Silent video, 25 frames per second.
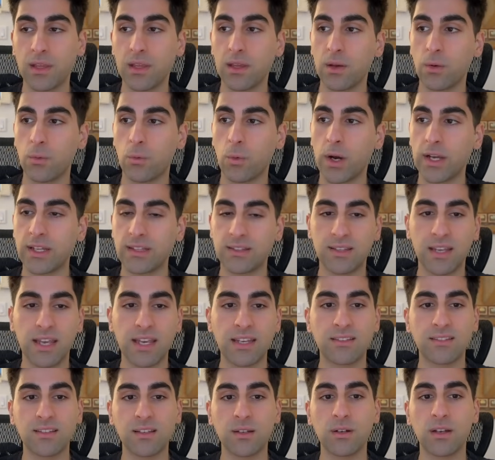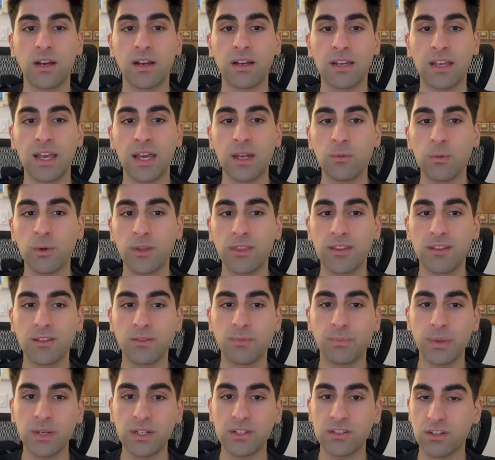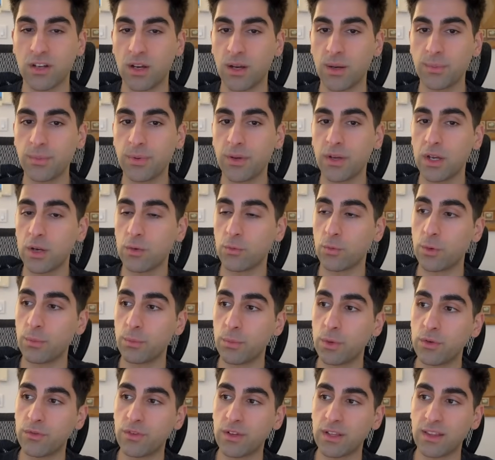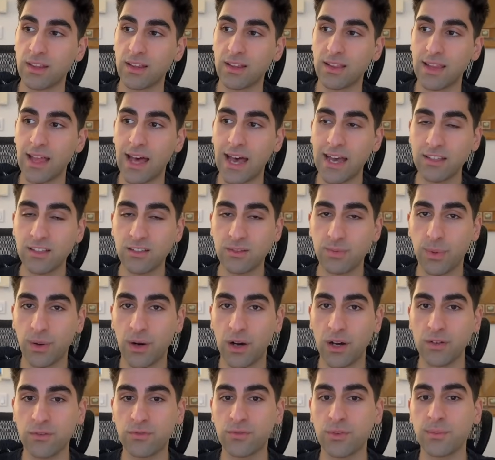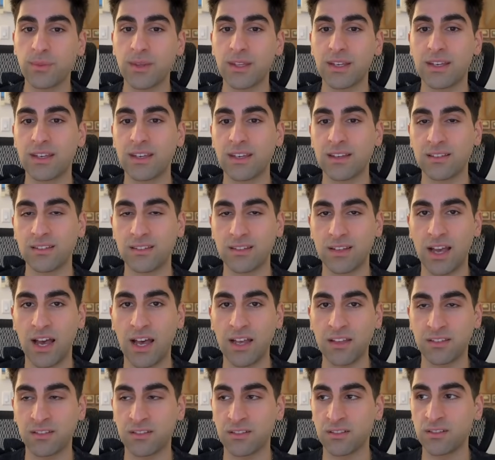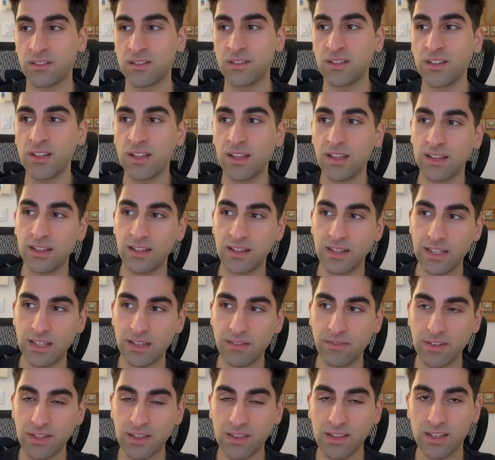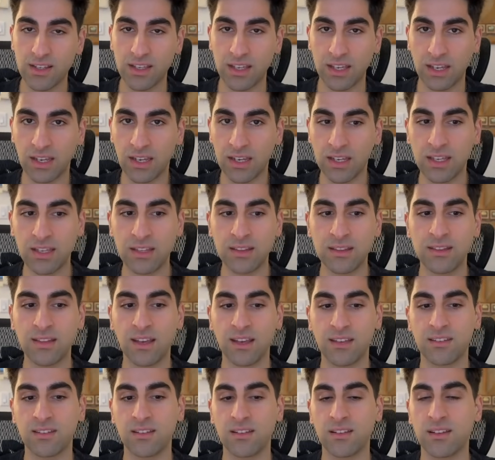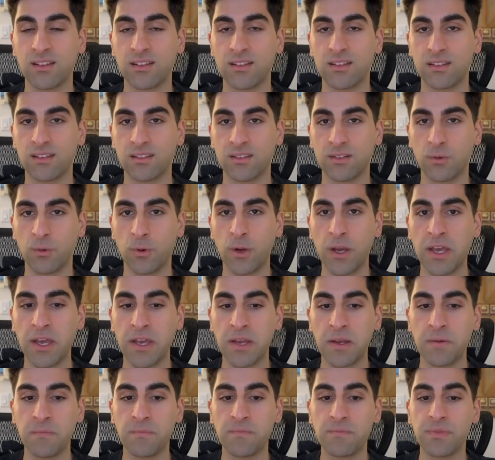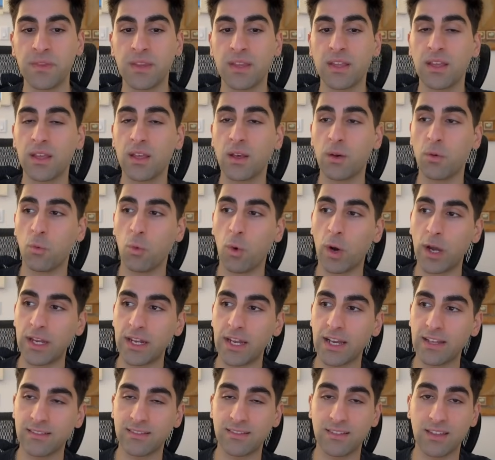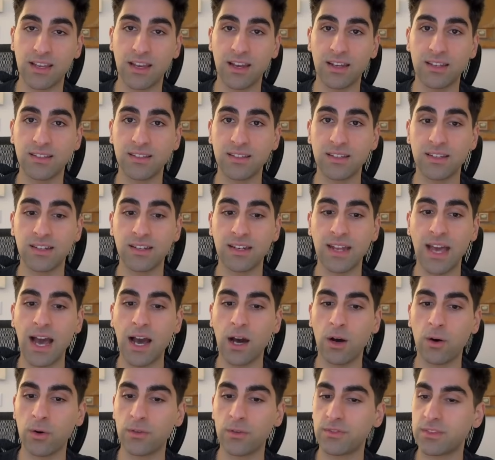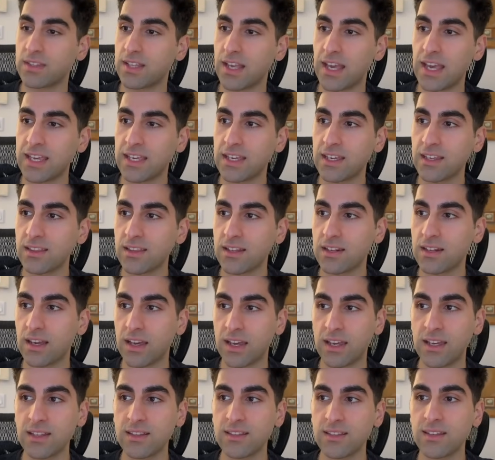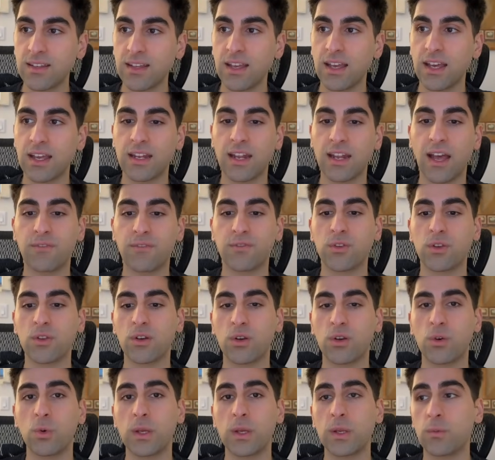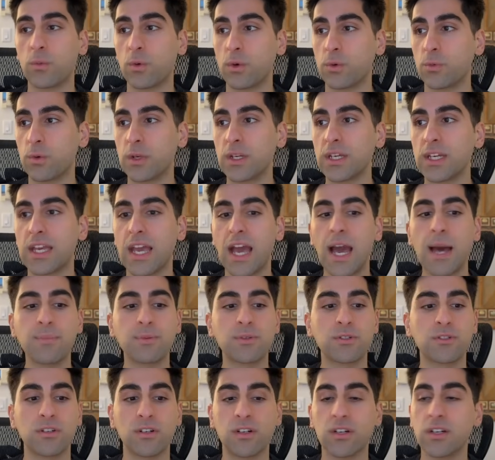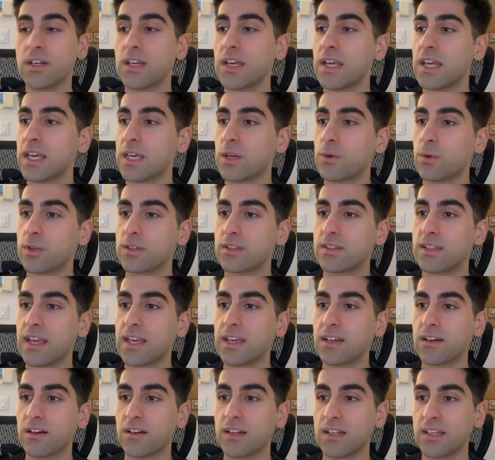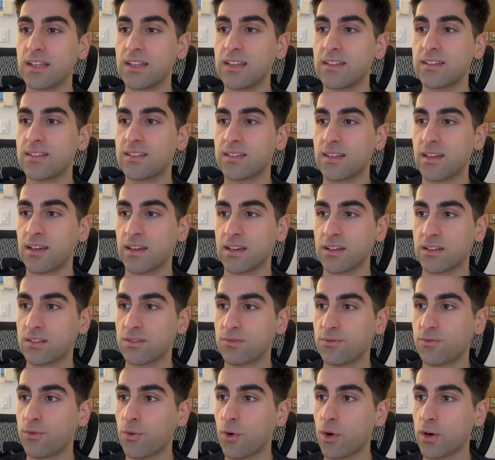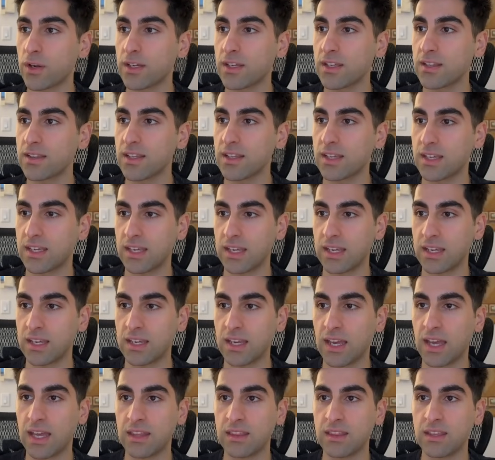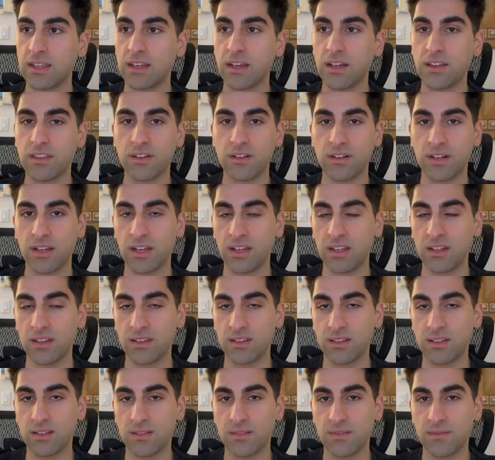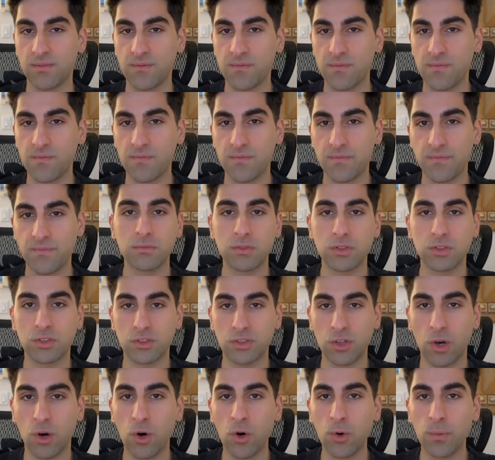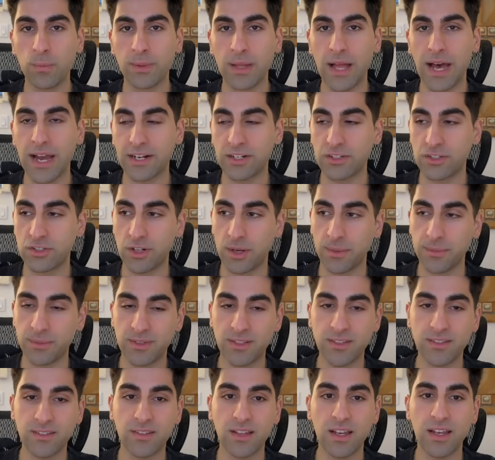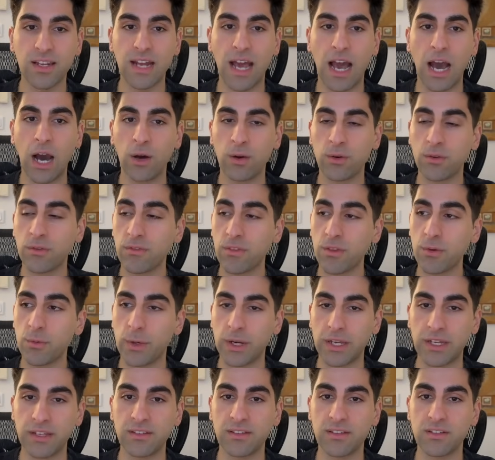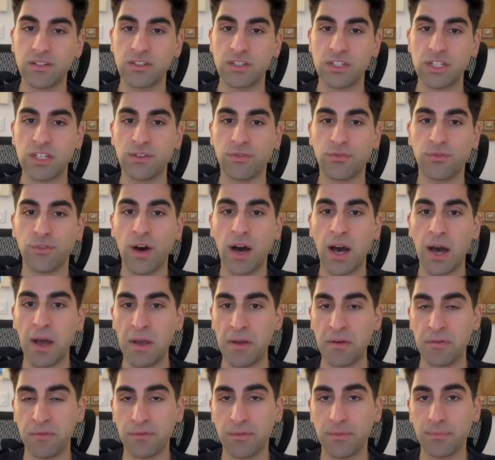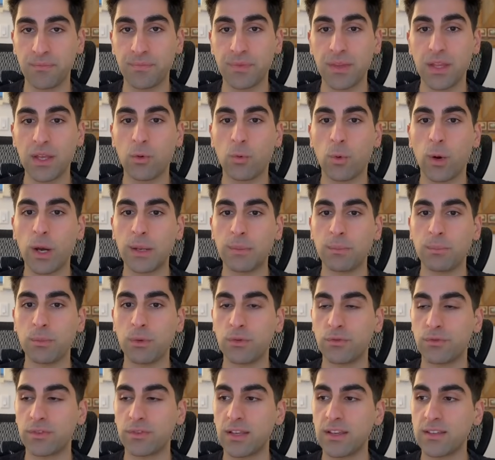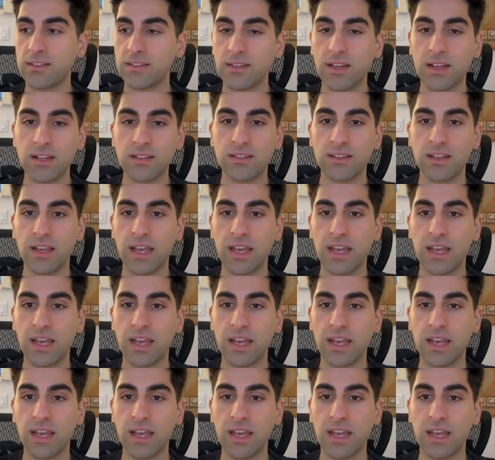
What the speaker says: White takes it again with his bishop, removing the last pawn from the king's castle, leaving the king in desolate disarray. White has the idea now of taking the knight, and after the queen would recapture, he would take on e6, forking the king and the other knight. So black jumps his knight out of the way to g5. White moves his knight to